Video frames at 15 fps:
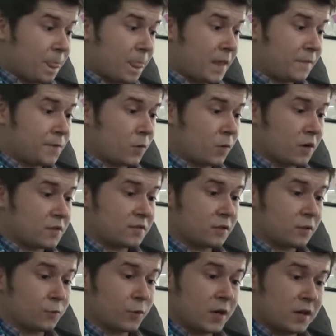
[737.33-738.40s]
If you are
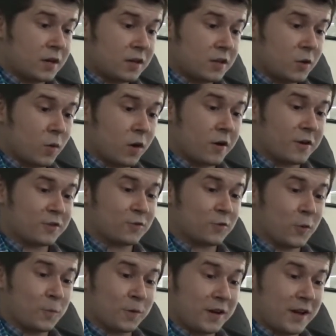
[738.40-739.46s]
still reading, you are a
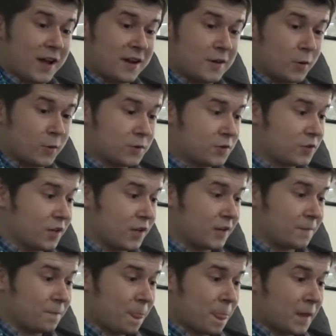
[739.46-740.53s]
trooper. Yeah, no shit.